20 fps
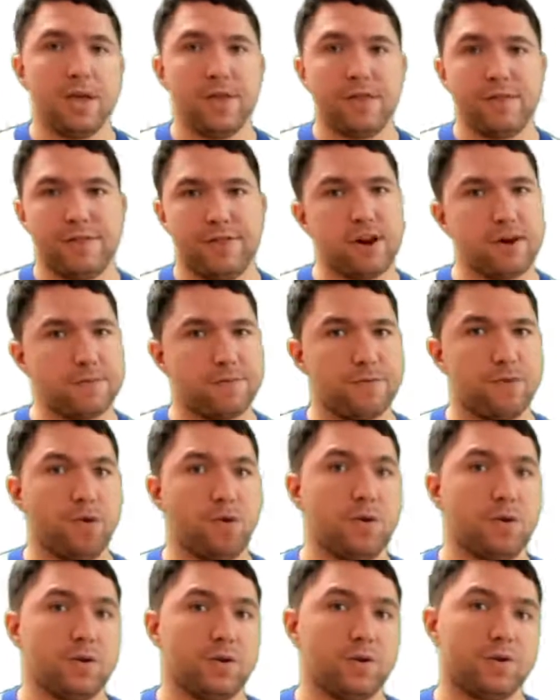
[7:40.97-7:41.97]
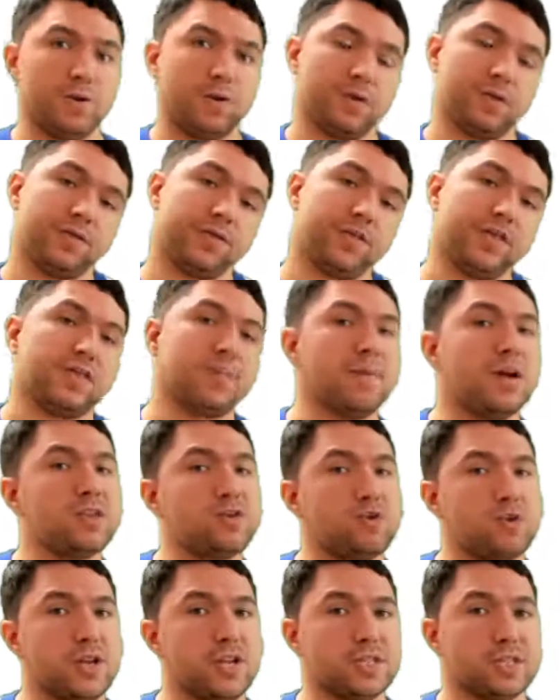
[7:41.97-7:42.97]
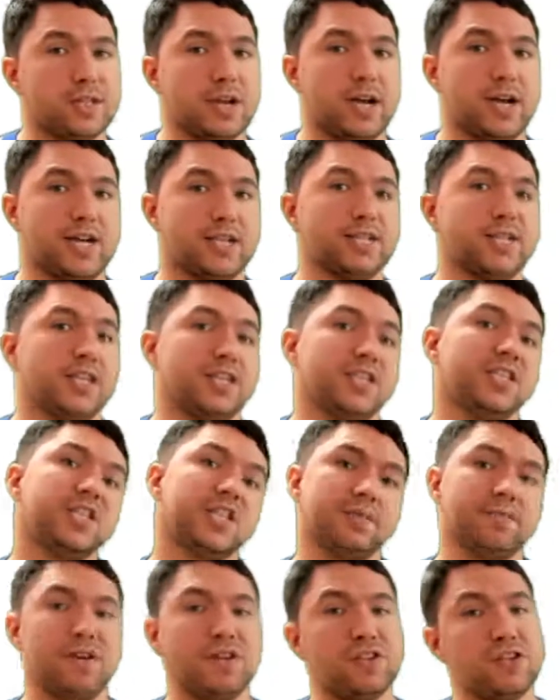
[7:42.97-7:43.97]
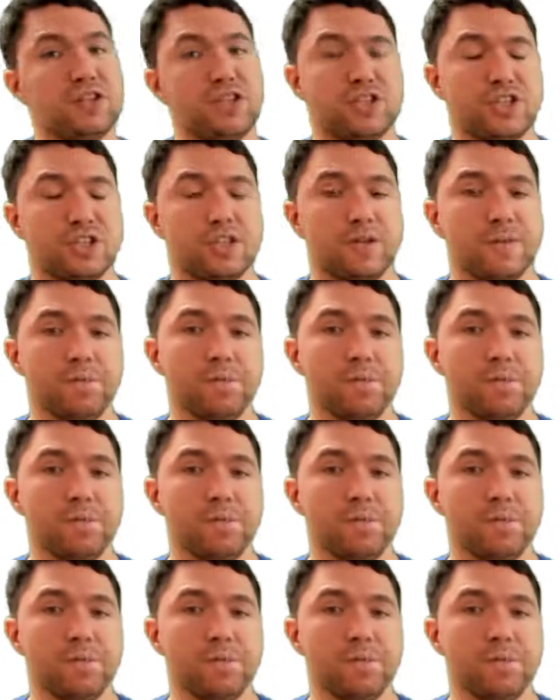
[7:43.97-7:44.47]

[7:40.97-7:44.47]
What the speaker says: Therefore, this metrics has the disadvantage